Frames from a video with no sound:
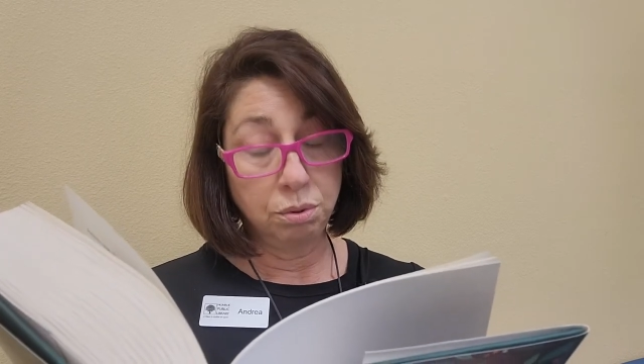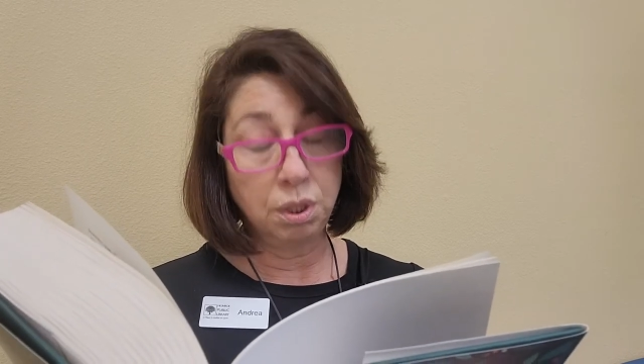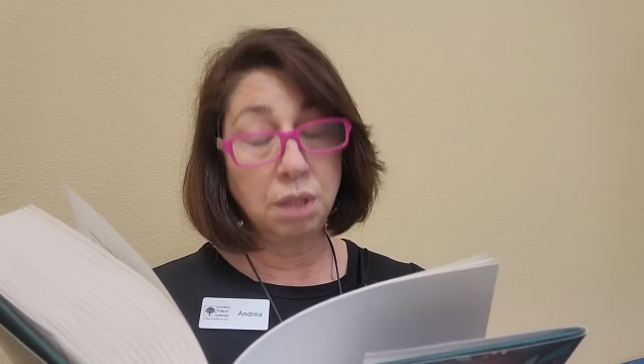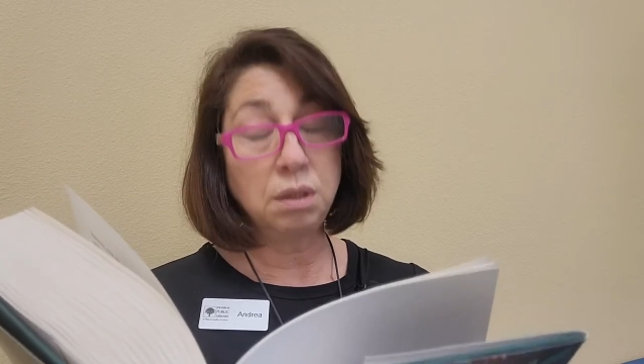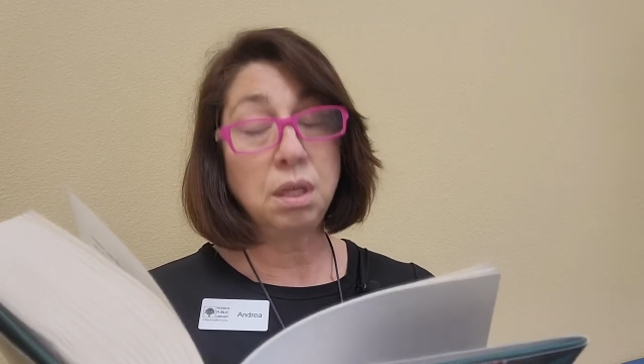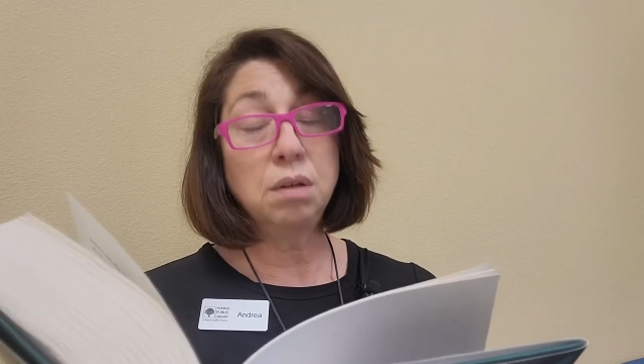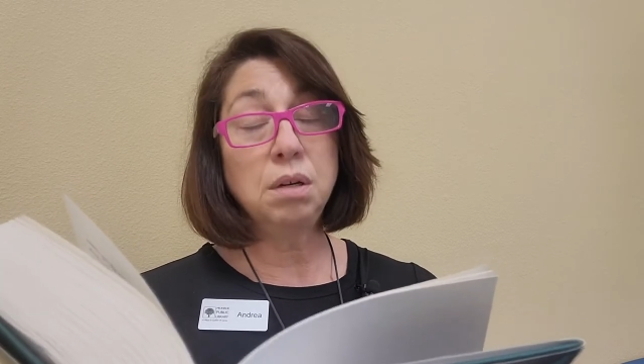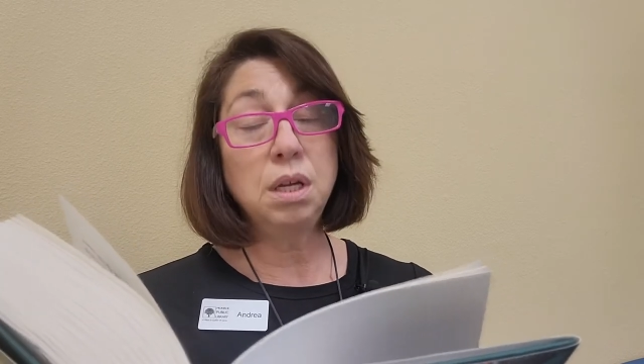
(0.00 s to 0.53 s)

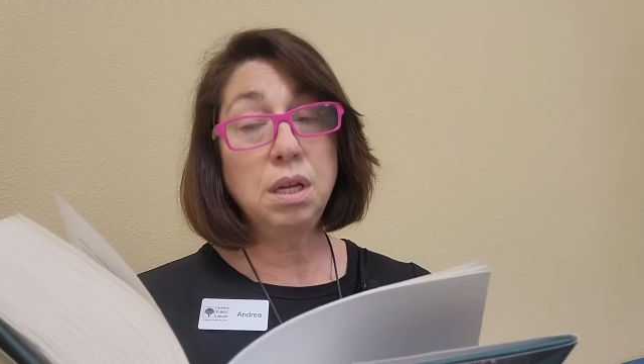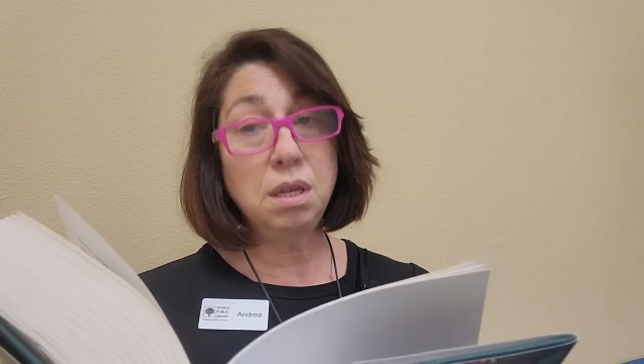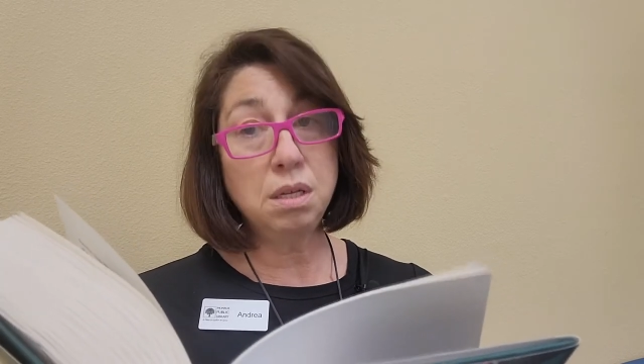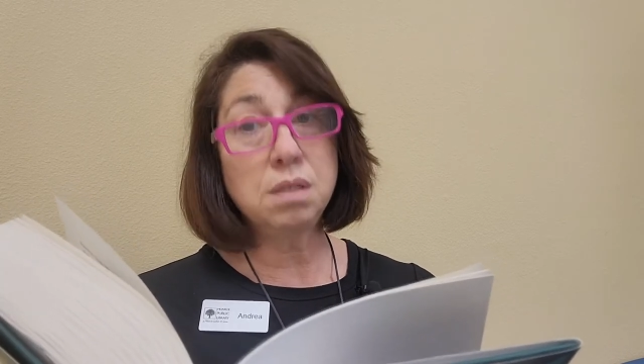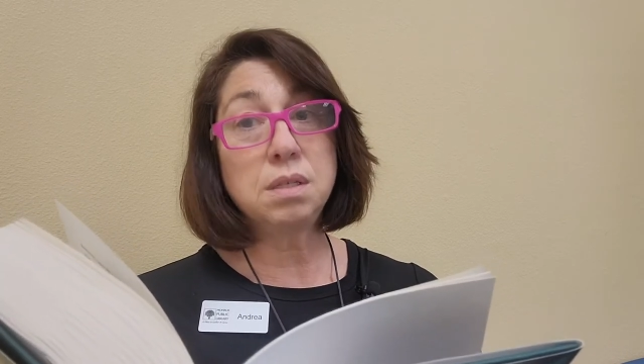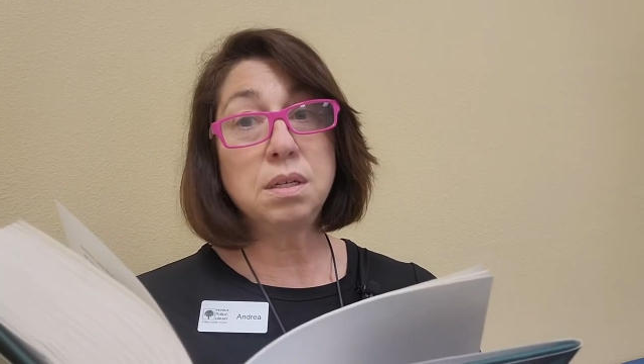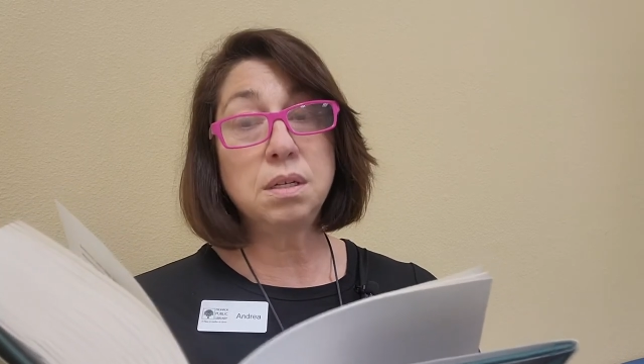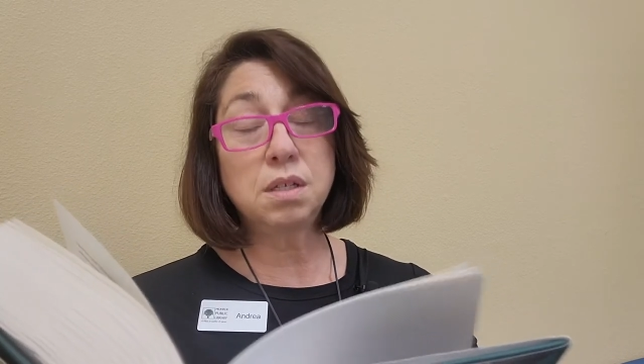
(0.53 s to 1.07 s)
that there
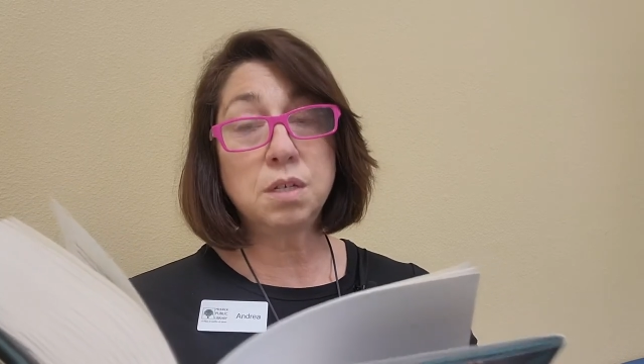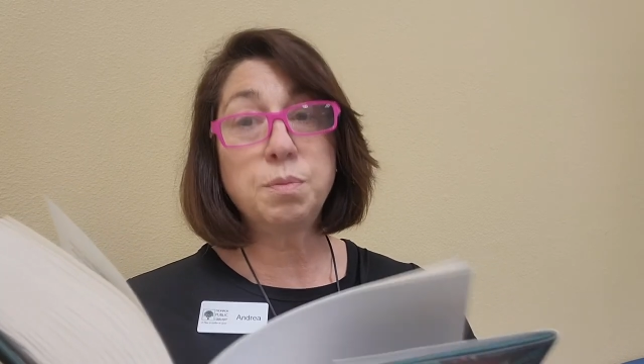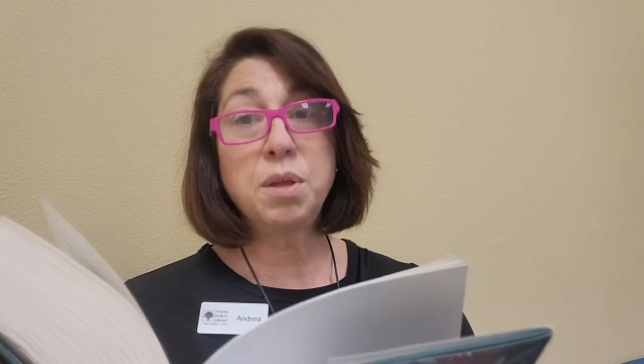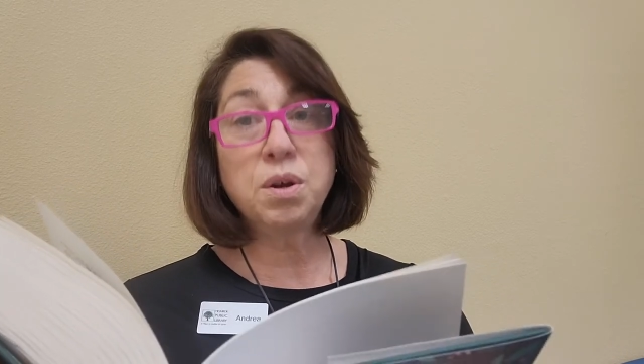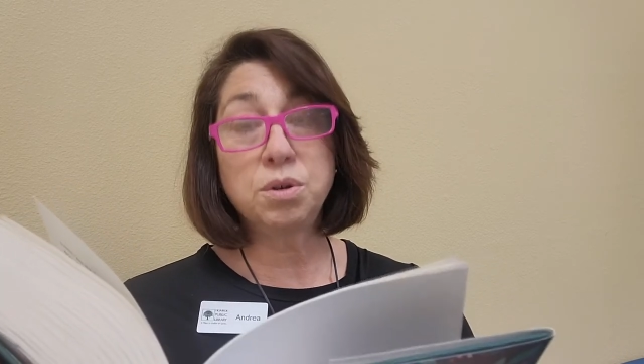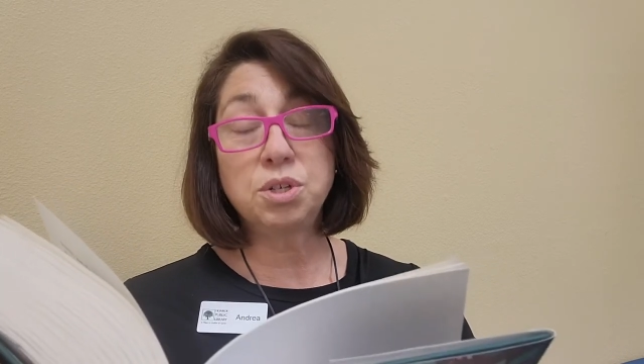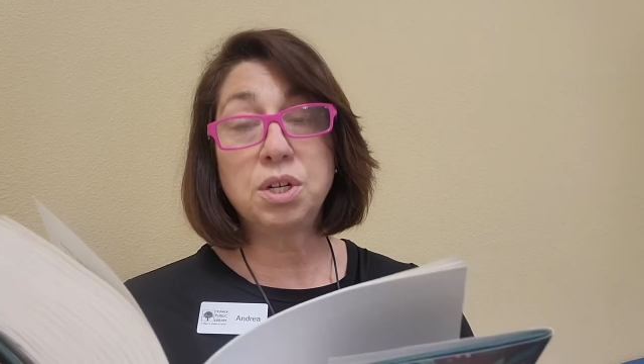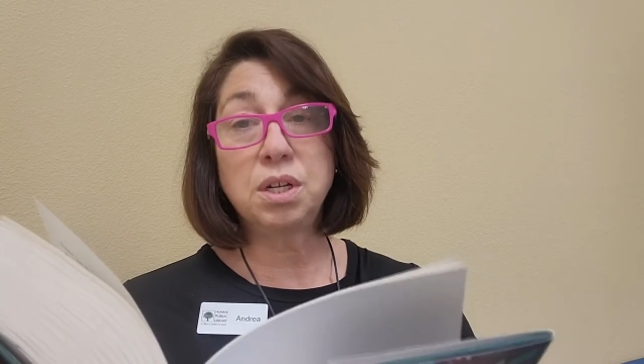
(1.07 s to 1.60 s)
is an
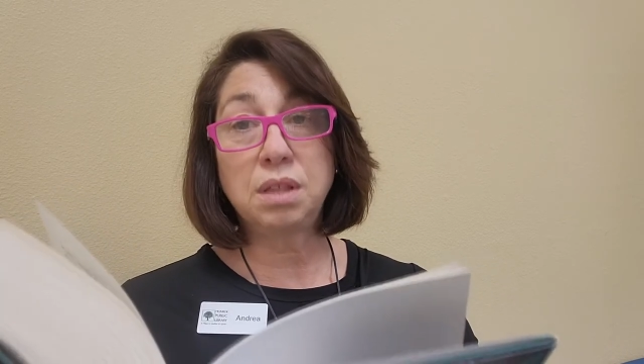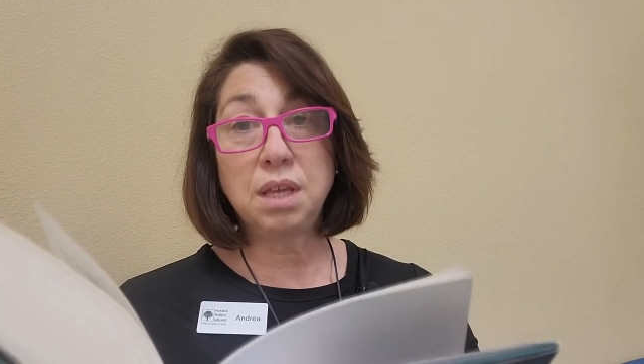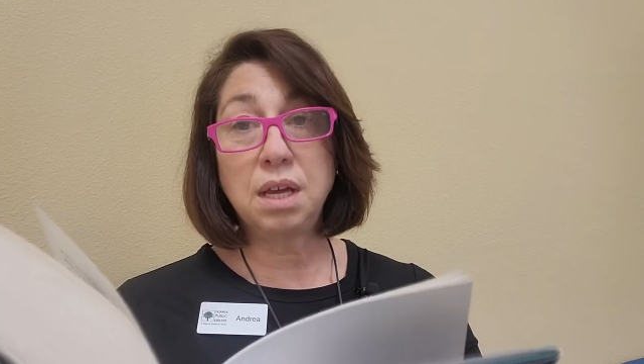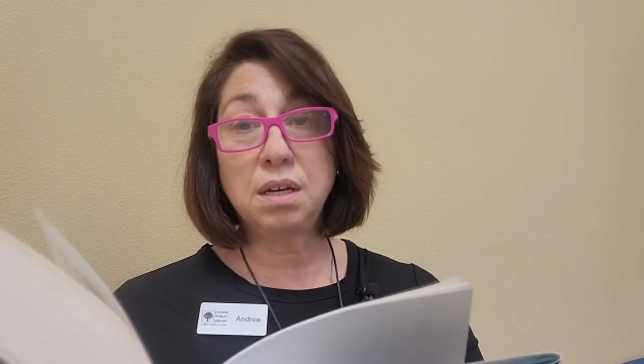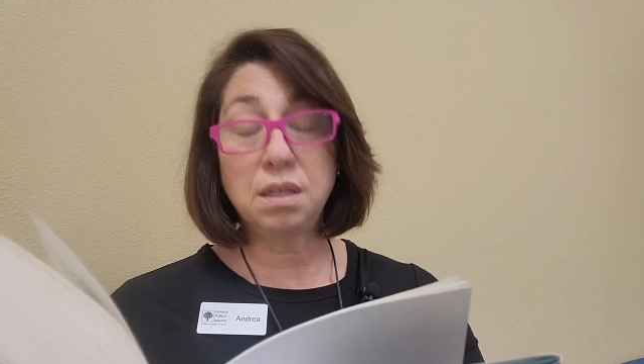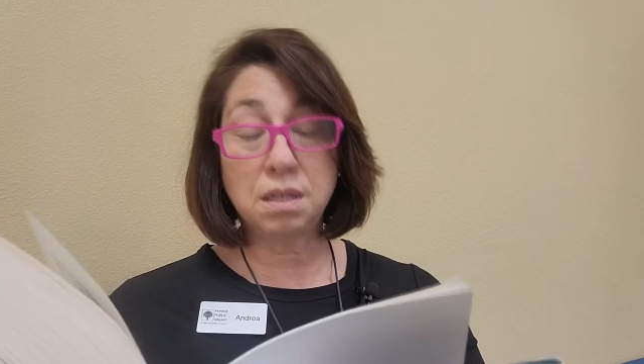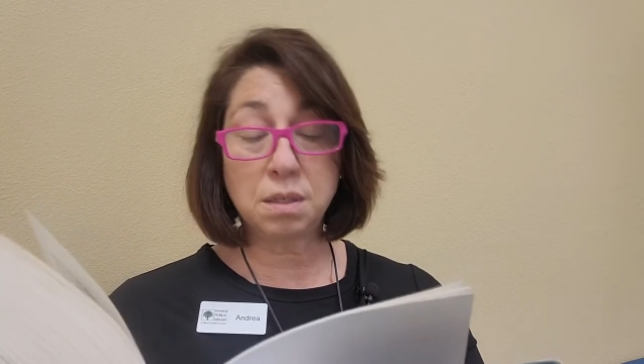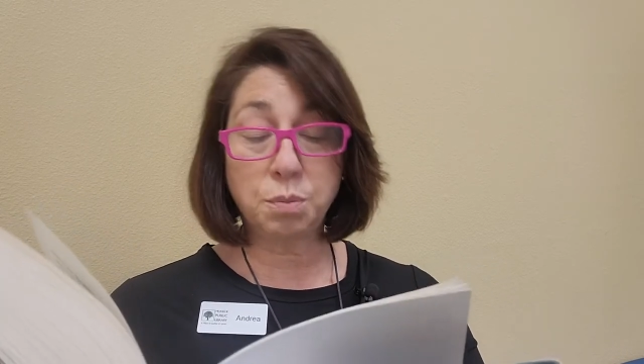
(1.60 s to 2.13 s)
explosion at the
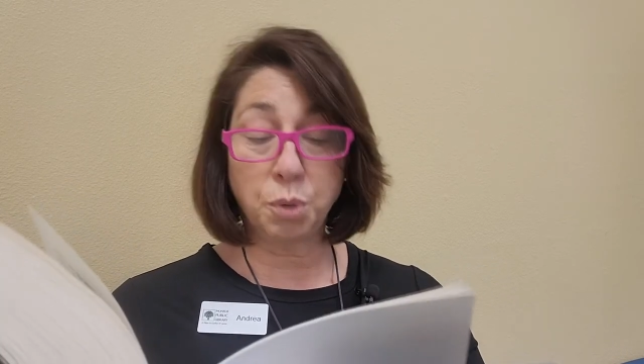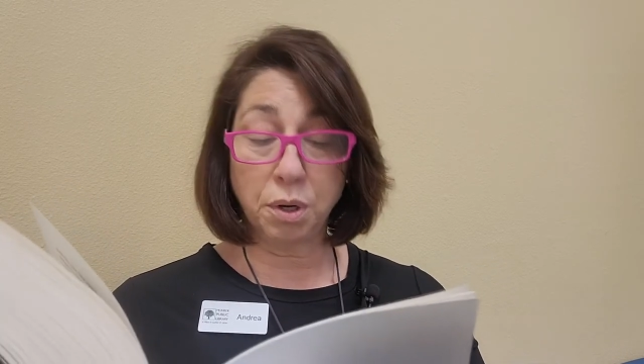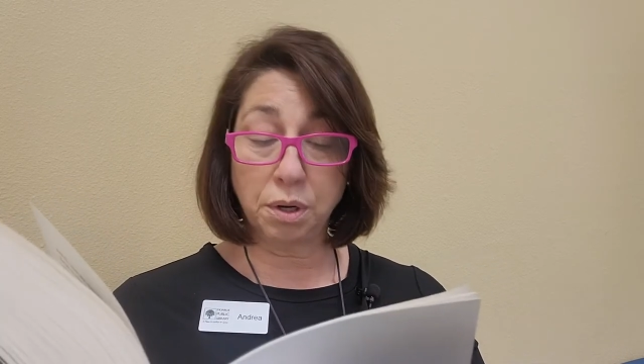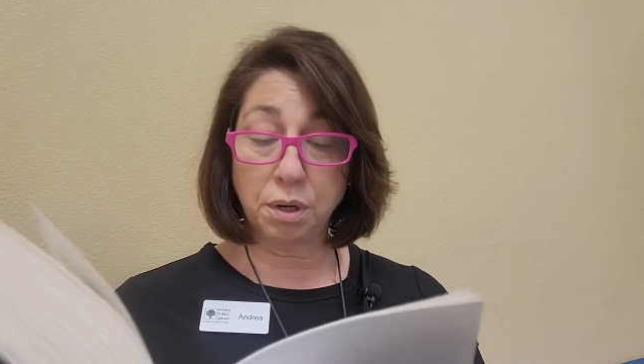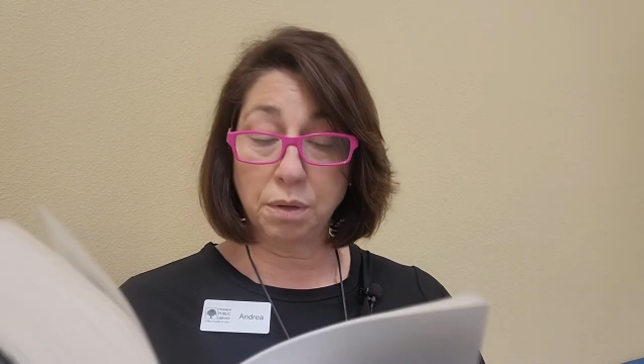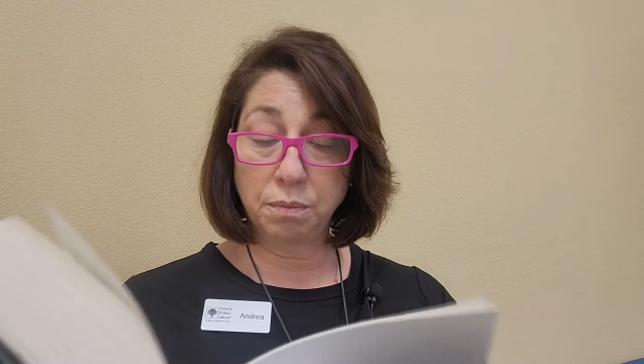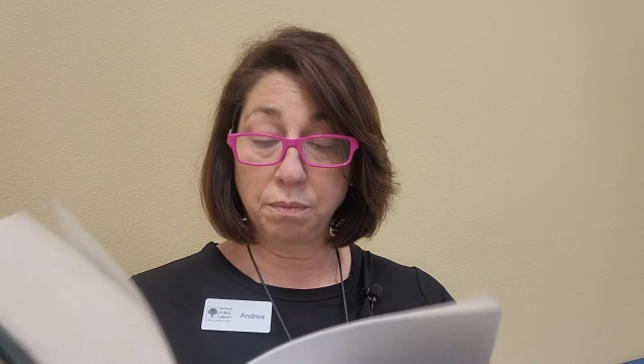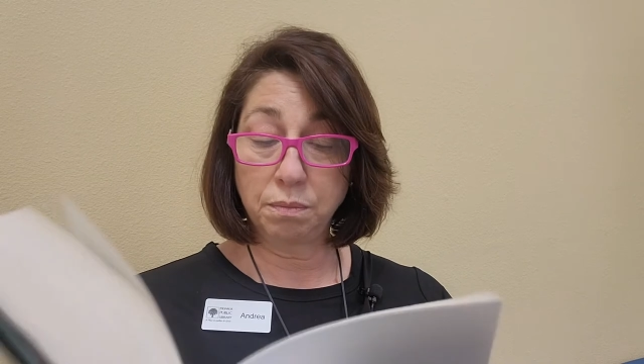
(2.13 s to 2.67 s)
end of this book.